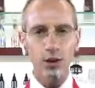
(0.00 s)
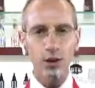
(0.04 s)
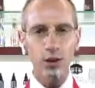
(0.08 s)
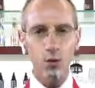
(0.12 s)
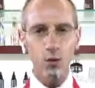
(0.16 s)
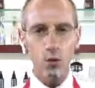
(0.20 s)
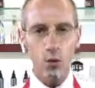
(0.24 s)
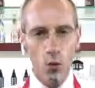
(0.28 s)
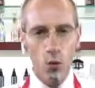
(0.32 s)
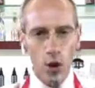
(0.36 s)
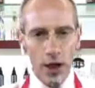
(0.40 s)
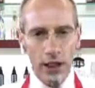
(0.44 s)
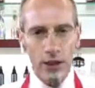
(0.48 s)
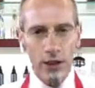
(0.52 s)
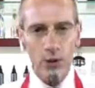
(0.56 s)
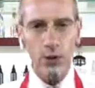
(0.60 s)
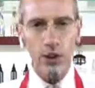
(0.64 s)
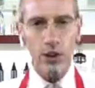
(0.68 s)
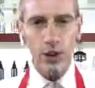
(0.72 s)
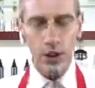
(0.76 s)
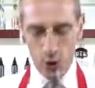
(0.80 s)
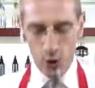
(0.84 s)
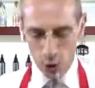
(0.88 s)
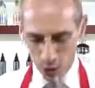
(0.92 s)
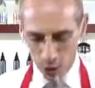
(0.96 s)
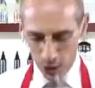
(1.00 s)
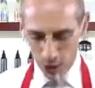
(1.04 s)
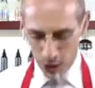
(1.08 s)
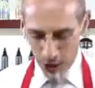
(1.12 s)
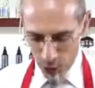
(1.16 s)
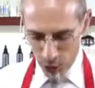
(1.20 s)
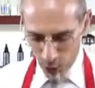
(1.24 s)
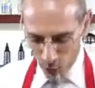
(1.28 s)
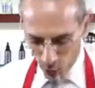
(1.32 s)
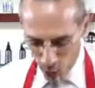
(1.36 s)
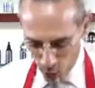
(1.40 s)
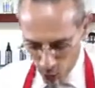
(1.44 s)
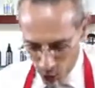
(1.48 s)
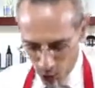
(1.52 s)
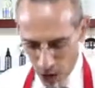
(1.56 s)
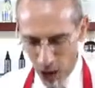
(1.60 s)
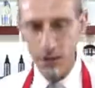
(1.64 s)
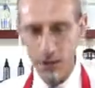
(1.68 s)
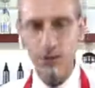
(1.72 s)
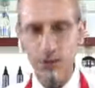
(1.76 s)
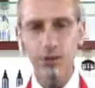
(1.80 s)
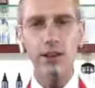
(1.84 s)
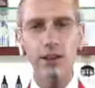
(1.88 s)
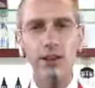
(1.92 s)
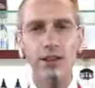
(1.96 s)
when we look into
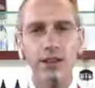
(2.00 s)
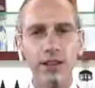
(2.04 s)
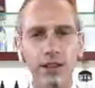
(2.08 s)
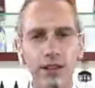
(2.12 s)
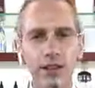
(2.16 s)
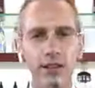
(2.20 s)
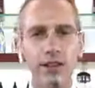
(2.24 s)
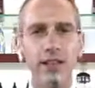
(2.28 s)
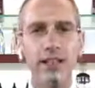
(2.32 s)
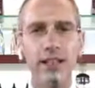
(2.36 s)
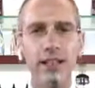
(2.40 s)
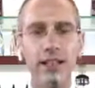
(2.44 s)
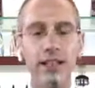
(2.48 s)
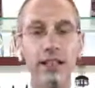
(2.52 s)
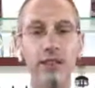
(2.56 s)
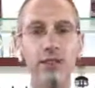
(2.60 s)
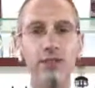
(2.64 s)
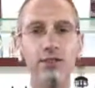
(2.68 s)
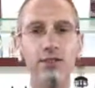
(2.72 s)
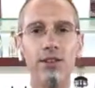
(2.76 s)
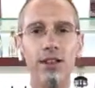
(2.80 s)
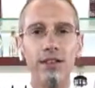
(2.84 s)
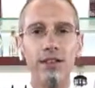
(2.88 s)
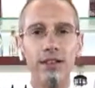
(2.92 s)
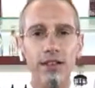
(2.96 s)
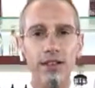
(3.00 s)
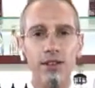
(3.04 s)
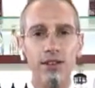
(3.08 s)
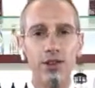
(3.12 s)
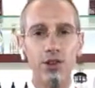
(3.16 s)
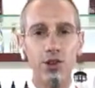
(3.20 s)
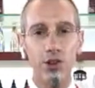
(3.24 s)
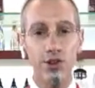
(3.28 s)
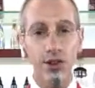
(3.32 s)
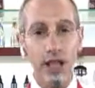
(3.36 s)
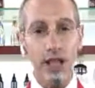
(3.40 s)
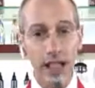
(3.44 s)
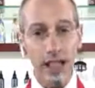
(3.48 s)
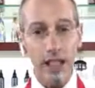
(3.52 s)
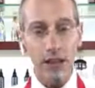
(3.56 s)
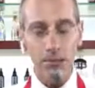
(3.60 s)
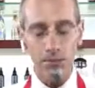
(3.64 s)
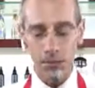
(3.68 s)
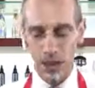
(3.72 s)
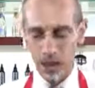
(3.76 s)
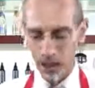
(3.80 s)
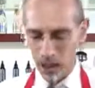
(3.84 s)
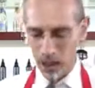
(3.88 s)
cocktail details and the same,